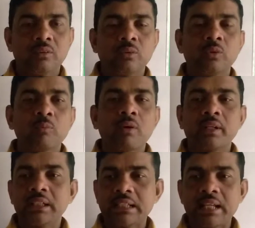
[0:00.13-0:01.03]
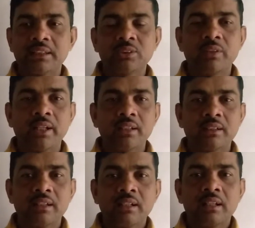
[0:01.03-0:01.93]
Good morning, dear student.
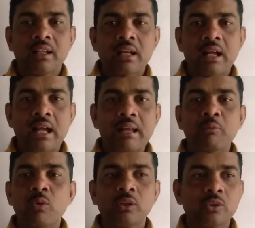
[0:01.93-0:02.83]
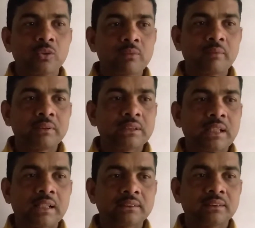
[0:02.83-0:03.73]
I am Kallol Kumar
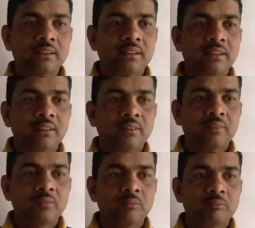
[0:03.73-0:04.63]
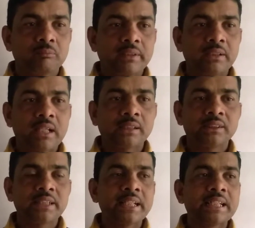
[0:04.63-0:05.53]
Biswas,
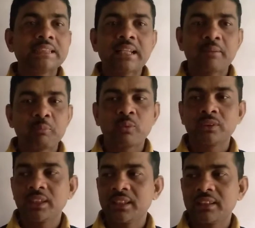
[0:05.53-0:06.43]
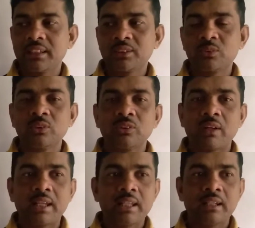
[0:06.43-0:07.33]
Assistant Teacher for Secondary School
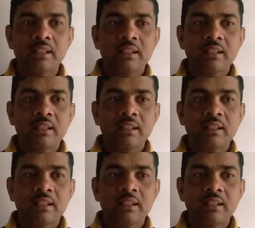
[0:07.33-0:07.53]
Narail.